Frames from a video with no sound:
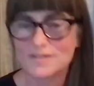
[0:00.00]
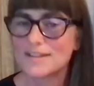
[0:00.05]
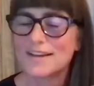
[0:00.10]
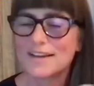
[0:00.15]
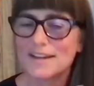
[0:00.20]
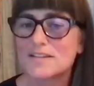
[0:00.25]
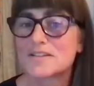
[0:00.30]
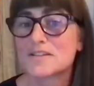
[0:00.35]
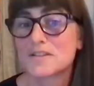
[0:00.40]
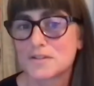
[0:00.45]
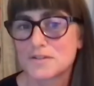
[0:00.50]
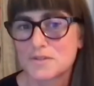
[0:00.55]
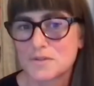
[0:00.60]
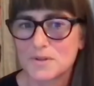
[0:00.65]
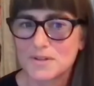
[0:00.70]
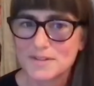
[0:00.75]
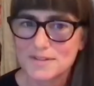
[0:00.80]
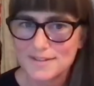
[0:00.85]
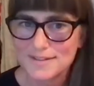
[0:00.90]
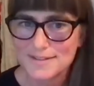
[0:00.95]
It is a good
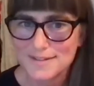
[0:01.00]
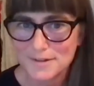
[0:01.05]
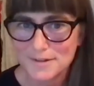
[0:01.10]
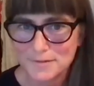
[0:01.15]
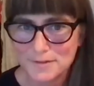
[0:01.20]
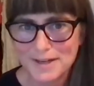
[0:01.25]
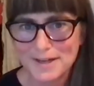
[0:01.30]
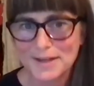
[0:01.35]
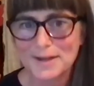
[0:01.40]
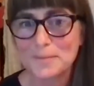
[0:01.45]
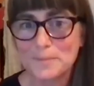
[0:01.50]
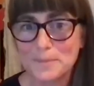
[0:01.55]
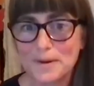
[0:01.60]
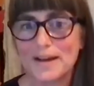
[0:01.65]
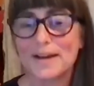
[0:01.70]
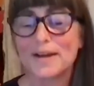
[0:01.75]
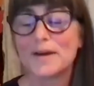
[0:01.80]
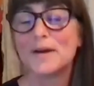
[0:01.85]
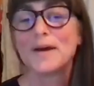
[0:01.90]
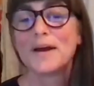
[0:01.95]
source because I've read it,
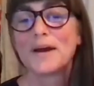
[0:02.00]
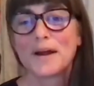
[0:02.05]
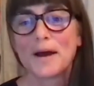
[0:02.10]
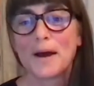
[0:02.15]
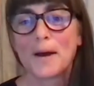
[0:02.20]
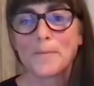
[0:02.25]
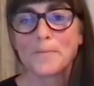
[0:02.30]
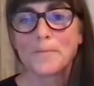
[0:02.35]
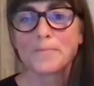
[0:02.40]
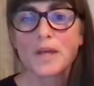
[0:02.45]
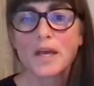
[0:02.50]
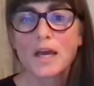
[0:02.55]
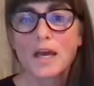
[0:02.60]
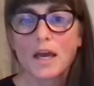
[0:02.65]
but, um,